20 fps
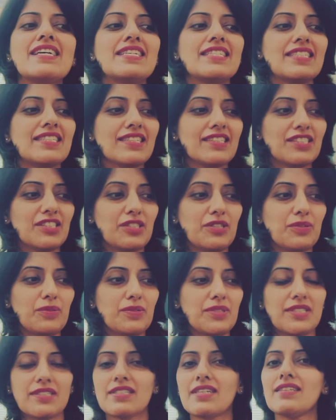just to
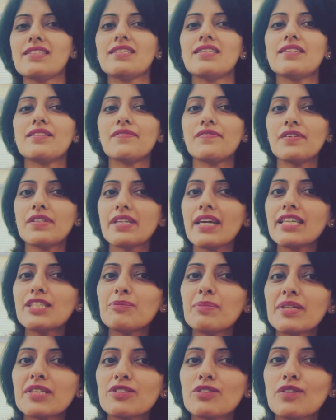discuss the different
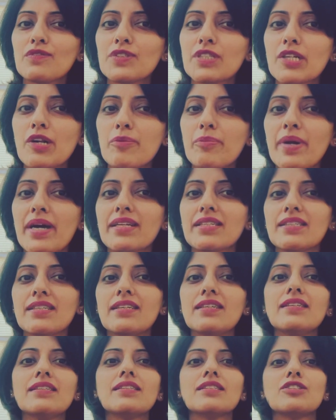aspects of general
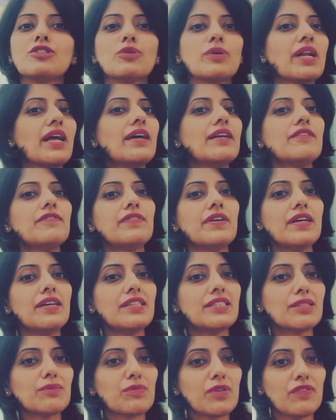practice, to clarify
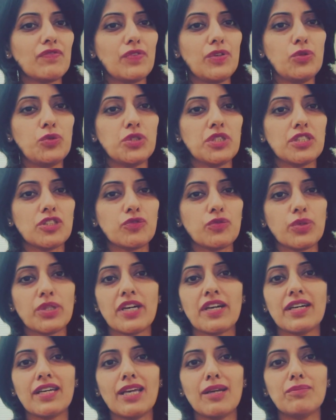some confusions for the
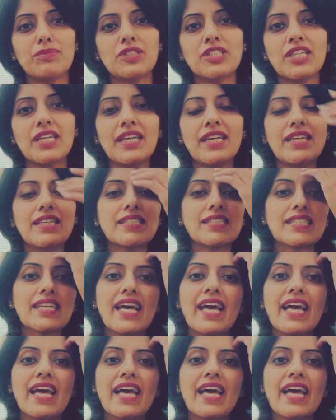IMGs,